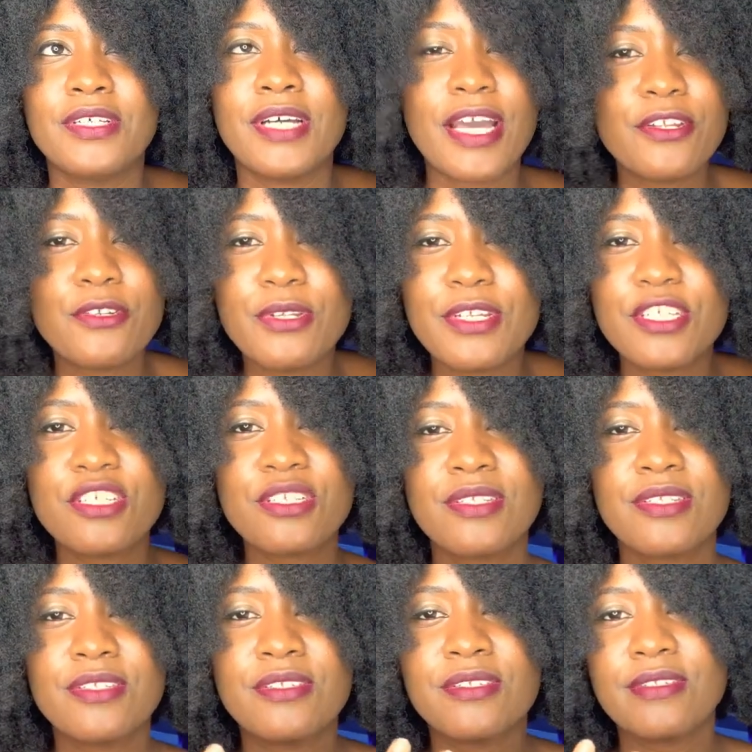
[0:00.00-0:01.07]
I don't know, there's
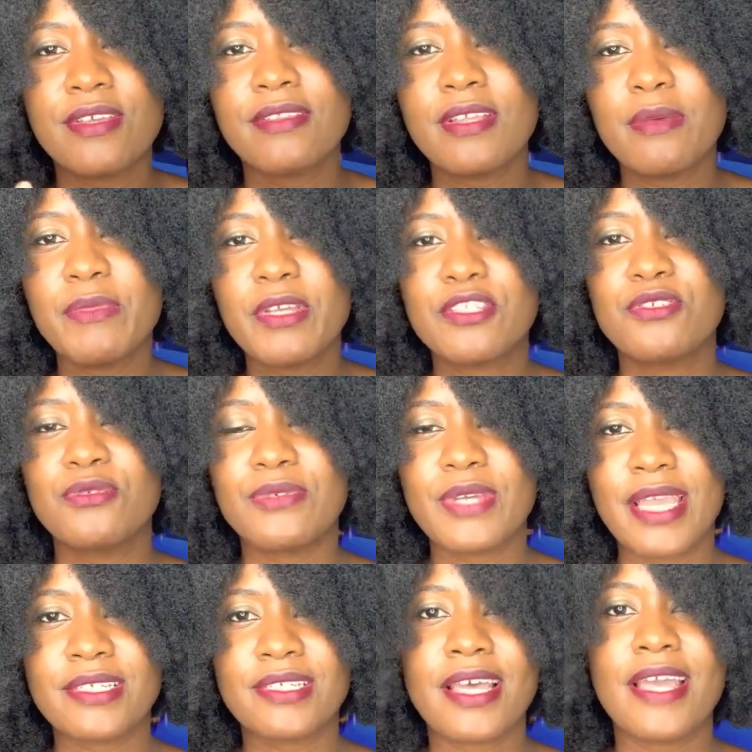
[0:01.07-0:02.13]
just this thing that makes you
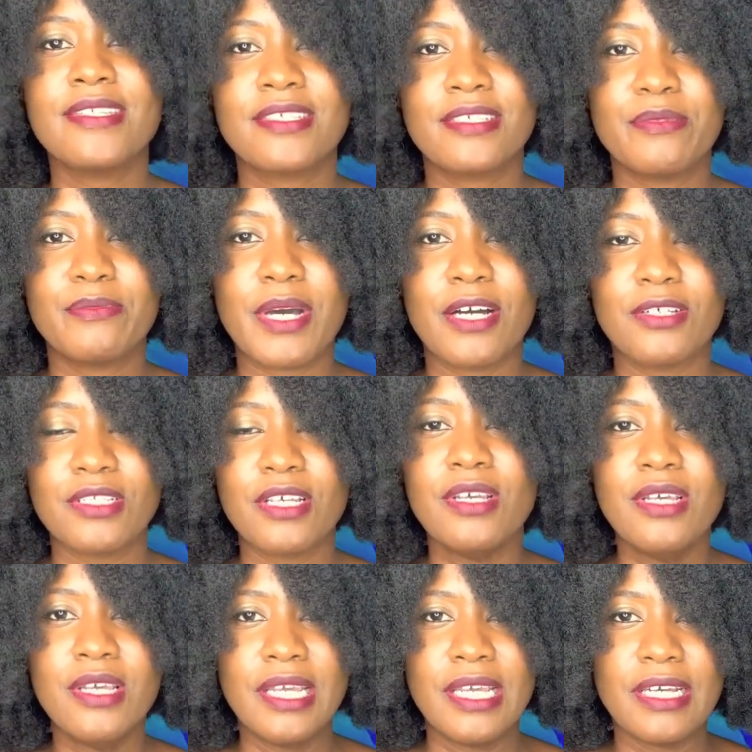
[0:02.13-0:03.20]
excited about,
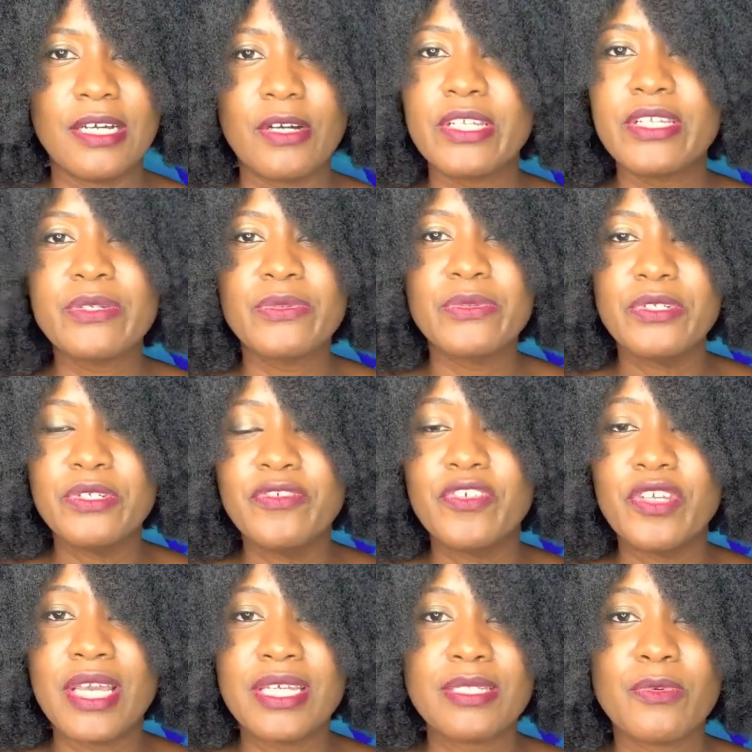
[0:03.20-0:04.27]
or if
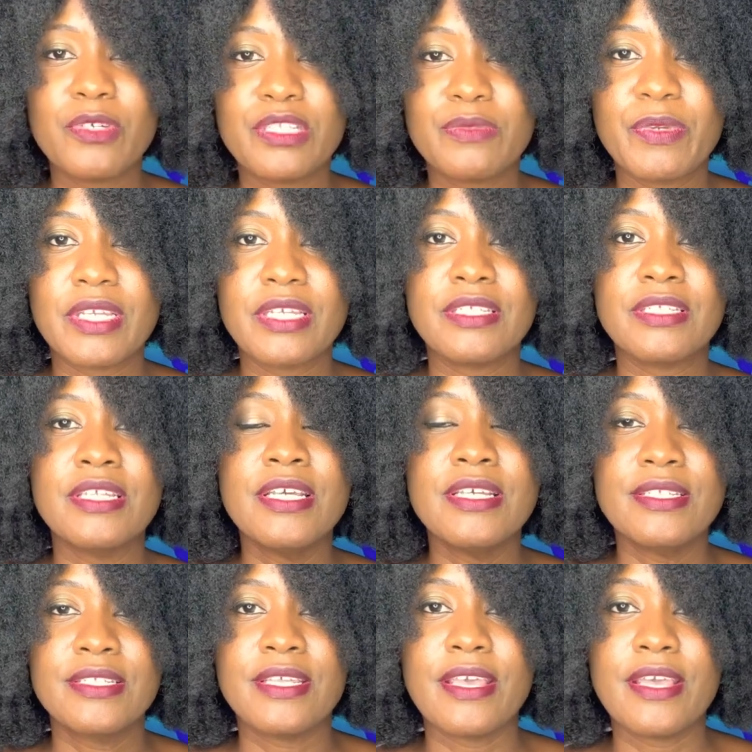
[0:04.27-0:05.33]
you hear someone speaking,
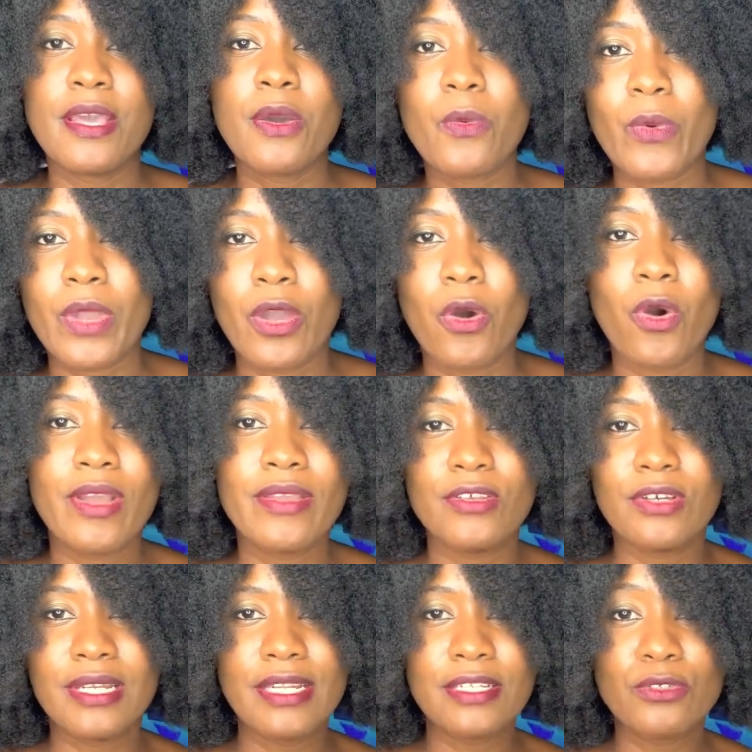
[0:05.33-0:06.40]
say Ewe, or
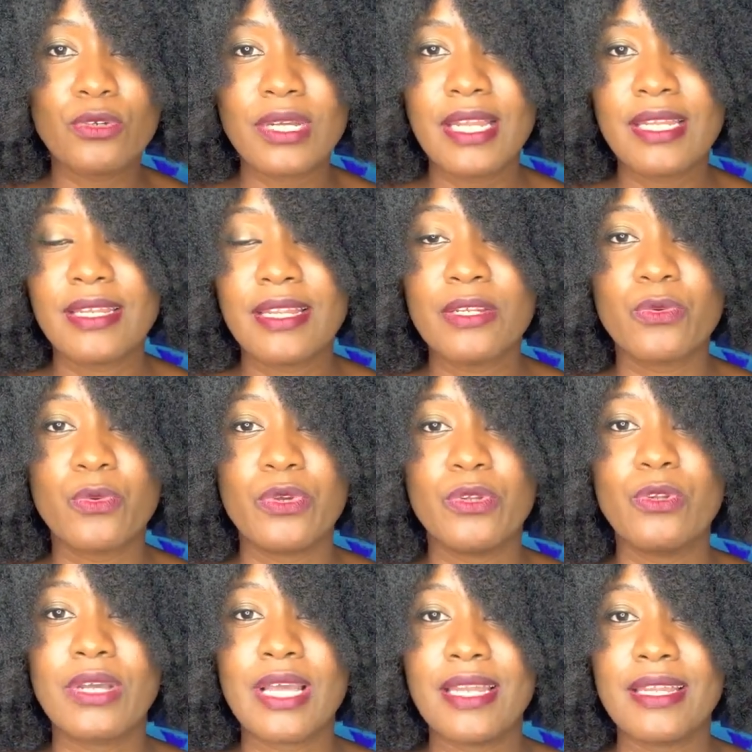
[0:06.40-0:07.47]
your local
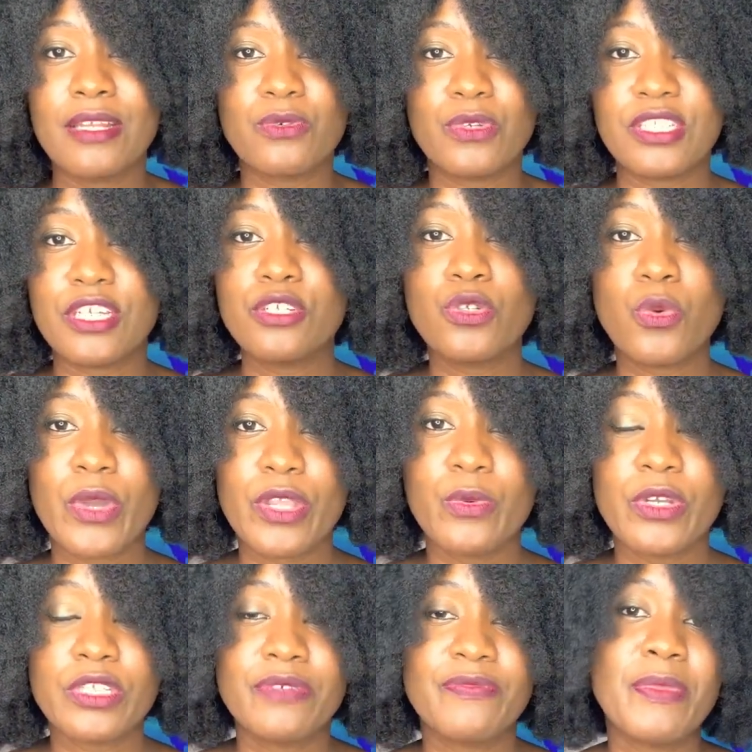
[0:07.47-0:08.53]
language. I don't know where you're
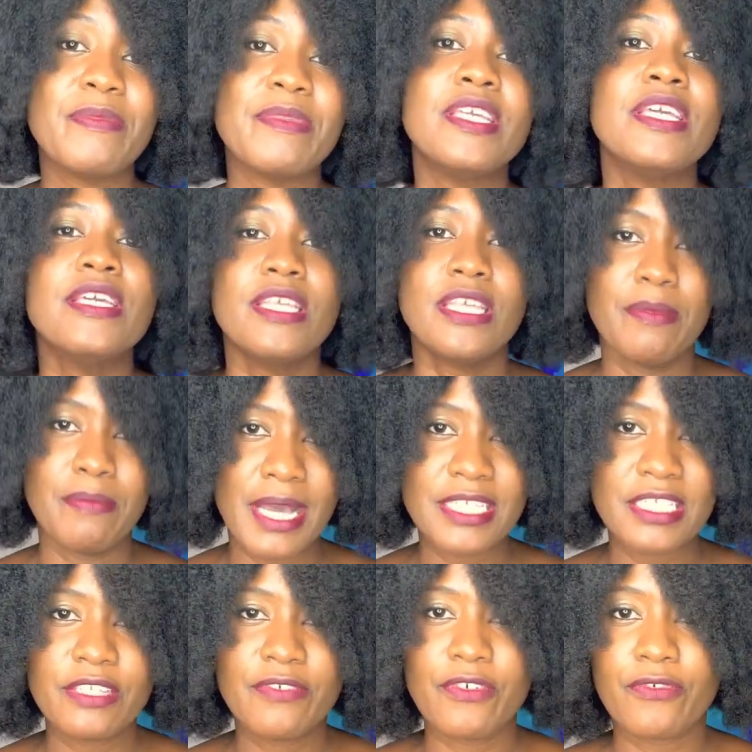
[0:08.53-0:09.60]
watching. Maybe
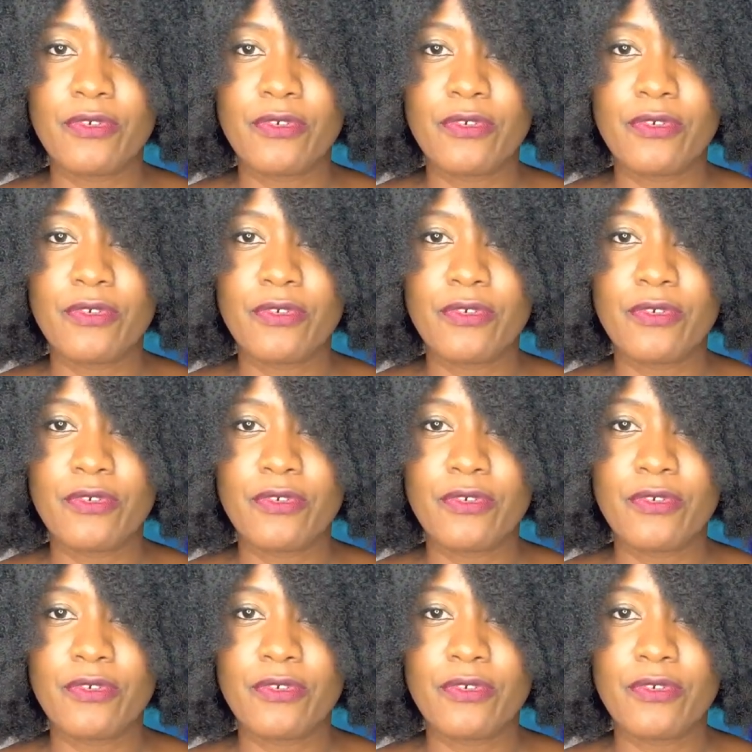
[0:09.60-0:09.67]
imagine if you're